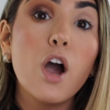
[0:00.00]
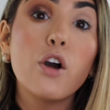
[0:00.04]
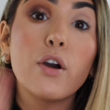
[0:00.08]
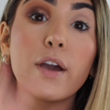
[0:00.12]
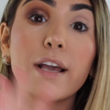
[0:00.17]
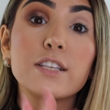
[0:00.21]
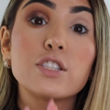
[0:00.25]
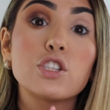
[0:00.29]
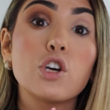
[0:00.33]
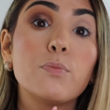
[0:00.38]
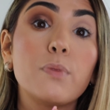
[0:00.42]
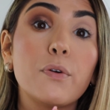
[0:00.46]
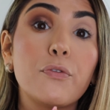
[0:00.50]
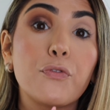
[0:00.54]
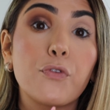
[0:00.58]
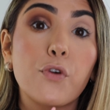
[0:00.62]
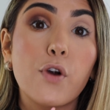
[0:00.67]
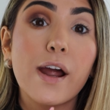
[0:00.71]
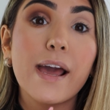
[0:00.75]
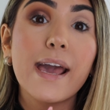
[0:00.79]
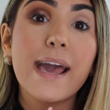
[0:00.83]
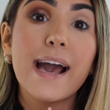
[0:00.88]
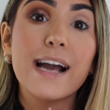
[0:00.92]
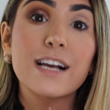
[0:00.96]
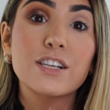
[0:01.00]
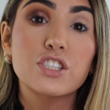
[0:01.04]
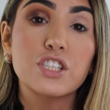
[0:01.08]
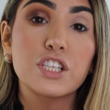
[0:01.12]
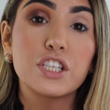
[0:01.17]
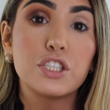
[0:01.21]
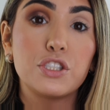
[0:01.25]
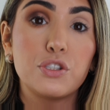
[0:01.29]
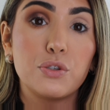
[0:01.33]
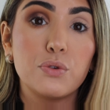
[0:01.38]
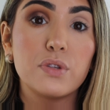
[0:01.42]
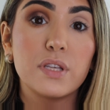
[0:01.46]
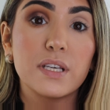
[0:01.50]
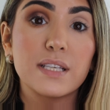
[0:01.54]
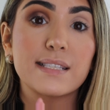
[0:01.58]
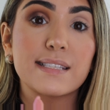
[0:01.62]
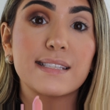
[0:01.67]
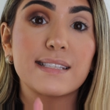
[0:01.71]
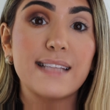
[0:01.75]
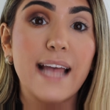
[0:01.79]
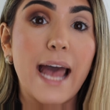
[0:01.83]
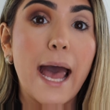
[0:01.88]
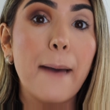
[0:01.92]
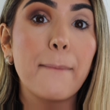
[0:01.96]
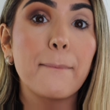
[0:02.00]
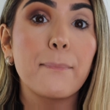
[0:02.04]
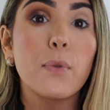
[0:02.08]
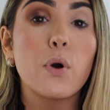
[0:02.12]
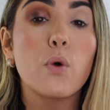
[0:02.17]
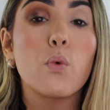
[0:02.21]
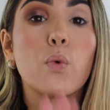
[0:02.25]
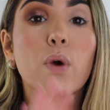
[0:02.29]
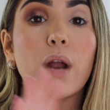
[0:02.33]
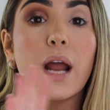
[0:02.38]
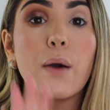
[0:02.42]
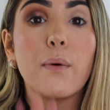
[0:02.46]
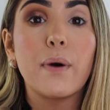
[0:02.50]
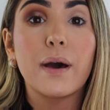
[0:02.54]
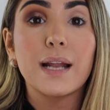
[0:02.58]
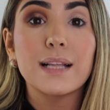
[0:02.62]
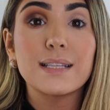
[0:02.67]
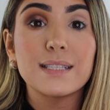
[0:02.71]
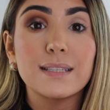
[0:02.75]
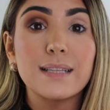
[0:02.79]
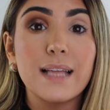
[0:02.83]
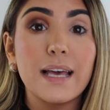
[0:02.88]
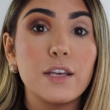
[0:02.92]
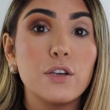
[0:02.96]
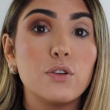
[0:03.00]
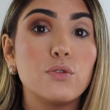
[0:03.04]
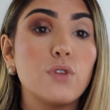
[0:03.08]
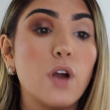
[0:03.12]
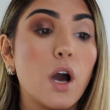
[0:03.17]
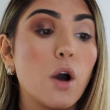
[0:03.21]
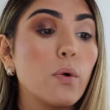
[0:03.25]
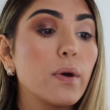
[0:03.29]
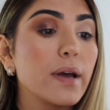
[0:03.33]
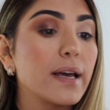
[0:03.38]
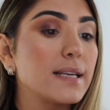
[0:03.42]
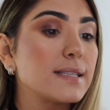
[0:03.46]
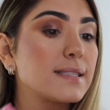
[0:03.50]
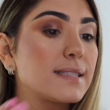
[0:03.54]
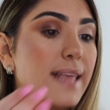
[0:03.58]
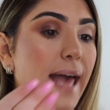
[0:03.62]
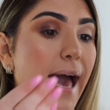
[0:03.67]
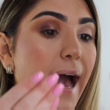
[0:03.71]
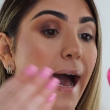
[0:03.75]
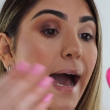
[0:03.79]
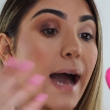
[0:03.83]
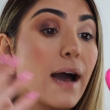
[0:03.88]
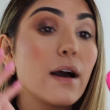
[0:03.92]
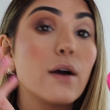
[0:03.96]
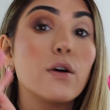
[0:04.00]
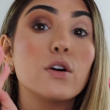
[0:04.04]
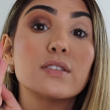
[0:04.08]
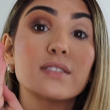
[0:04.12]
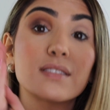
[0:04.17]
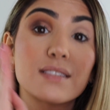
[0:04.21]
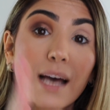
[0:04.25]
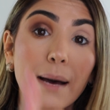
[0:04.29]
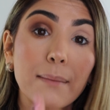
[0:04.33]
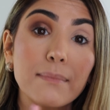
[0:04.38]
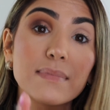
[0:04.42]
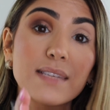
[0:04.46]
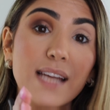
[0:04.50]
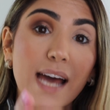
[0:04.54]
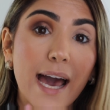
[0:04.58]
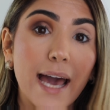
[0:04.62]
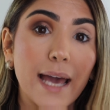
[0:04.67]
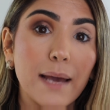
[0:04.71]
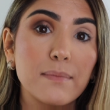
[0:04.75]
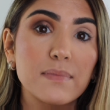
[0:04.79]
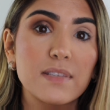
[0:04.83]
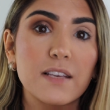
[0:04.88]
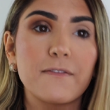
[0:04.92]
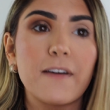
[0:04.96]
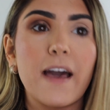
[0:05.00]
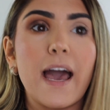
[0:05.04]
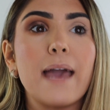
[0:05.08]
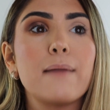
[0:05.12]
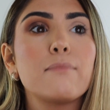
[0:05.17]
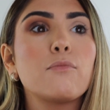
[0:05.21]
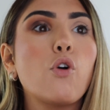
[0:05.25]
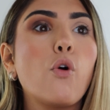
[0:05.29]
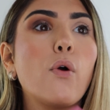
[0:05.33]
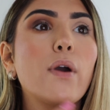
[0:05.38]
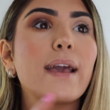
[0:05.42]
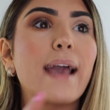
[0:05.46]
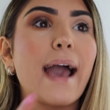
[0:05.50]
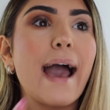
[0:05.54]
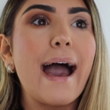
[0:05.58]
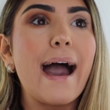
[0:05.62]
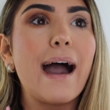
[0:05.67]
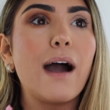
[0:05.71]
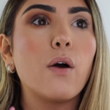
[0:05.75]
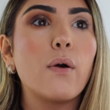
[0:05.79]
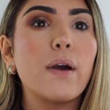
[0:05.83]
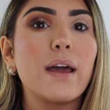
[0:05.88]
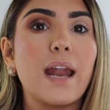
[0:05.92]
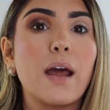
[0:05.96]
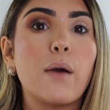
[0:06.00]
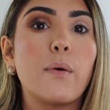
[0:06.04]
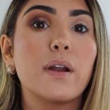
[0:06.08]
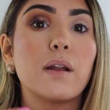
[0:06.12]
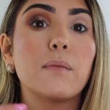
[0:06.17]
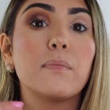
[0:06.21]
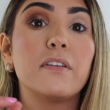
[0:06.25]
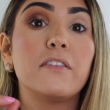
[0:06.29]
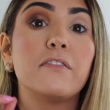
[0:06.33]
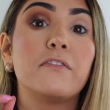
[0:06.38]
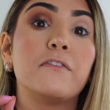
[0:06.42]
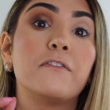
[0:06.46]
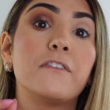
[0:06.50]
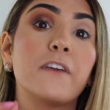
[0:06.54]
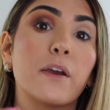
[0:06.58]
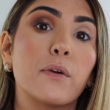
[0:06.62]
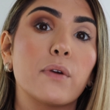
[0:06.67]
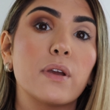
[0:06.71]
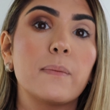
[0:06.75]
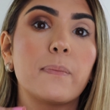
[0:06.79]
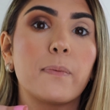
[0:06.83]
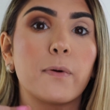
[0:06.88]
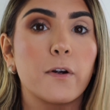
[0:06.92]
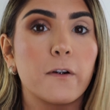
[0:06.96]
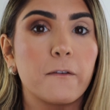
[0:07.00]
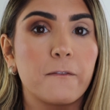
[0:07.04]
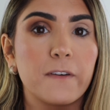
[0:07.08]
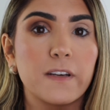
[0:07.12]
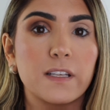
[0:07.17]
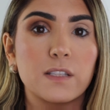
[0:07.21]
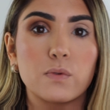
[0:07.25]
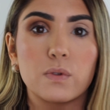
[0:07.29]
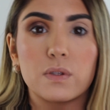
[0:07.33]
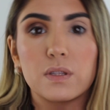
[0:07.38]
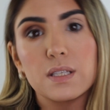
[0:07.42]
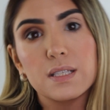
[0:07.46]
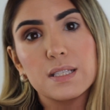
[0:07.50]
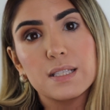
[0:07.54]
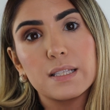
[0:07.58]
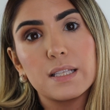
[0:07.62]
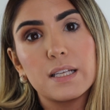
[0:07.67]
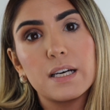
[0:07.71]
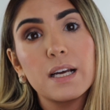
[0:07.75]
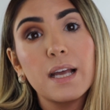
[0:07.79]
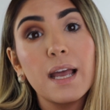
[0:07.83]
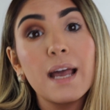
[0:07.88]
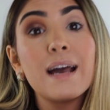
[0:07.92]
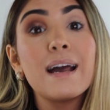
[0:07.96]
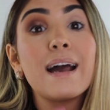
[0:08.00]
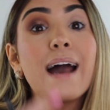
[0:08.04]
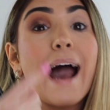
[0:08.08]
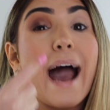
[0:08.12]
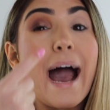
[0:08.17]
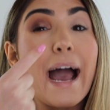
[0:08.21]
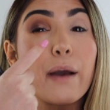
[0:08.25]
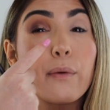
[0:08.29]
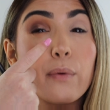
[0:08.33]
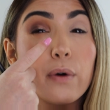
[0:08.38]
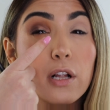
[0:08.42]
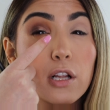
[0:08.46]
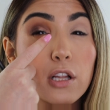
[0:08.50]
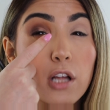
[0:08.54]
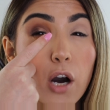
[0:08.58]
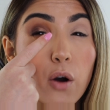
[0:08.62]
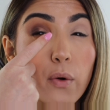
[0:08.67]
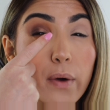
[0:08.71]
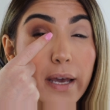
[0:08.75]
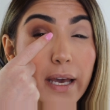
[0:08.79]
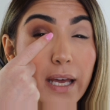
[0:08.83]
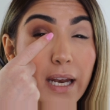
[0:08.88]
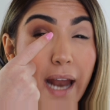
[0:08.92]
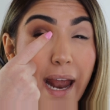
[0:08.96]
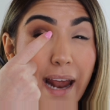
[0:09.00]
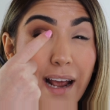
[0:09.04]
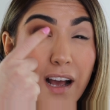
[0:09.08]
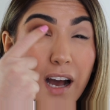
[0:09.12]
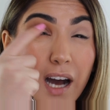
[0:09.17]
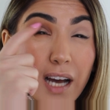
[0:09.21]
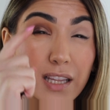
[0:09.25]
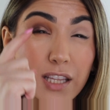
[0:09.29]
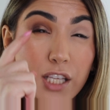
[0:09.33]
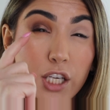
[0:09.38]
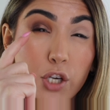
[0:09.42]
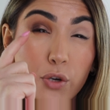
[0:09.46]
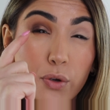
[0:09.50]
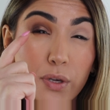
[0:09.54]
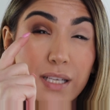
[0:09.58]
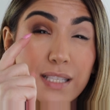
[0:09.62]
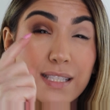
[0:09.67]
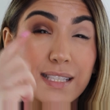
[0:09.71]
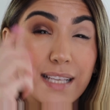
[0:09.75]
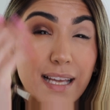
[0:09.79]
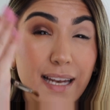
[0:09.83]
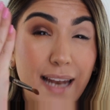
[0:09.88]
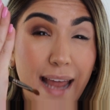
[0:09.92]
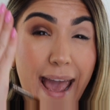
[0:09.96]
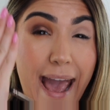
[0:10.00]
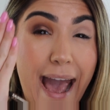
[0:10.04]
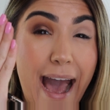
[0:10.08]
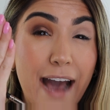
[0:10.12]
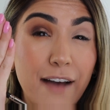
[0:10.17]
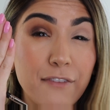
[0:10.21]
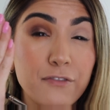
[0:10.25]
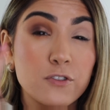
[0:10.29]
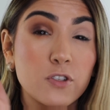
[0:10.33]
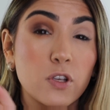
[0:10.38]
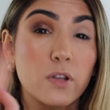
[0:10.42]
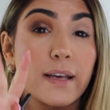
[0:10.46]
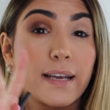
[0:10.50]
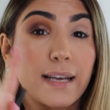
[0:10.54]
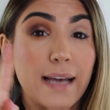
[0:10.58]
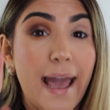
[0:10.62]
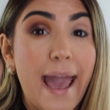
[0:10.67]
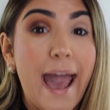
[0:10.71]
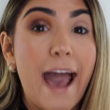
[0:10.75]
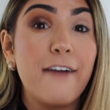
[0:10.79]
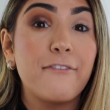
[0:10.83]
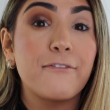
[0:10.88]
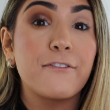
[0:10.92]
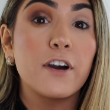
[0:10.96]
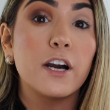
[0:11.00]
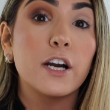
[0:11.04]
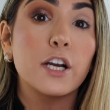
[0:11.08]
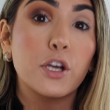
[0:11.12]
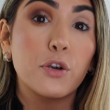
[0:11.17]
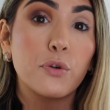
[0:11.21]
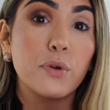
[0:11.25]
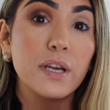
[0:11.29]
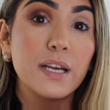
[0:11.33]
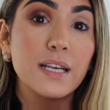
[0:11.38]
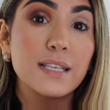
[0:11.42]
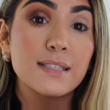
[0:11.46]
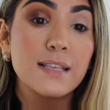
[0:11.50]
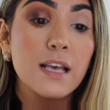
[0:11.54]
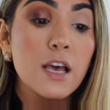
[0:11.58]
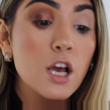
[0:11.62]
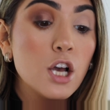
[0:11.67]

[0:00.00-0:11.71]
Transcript: Okay, so before I actually do this step, what I wanted to let you know is that sometimes if I'm going out and I want to be very perfect with this look, I will go in and cut the crease in half, so like a half cut crease.